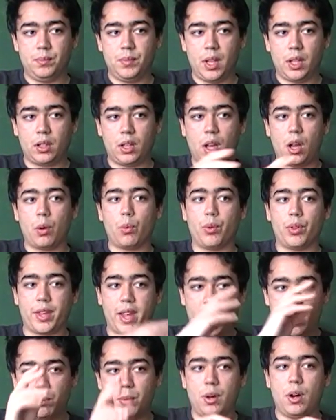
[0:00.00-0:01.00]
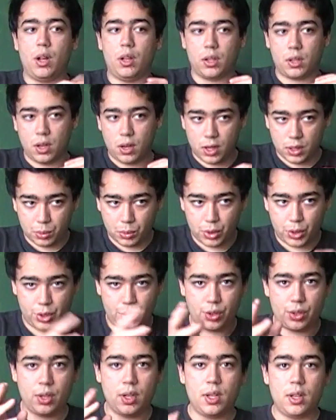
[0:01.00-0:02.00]
along with Cannibal Holocaust, which
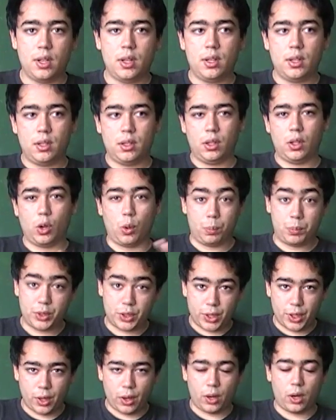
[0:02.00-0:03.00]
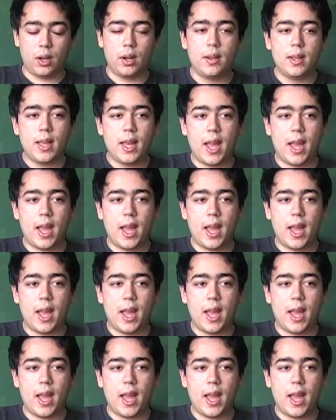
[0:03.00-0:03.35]
is a little obscure,